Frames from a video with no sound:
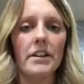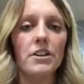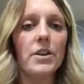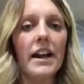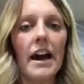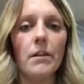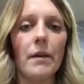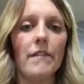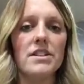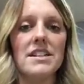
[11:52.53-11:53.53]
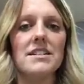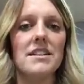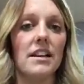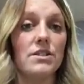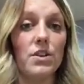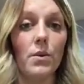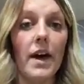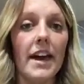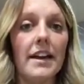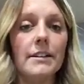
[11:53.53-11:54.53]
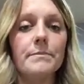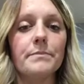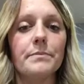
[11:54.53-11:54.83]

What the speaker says: And you can add whatever seasonings you like.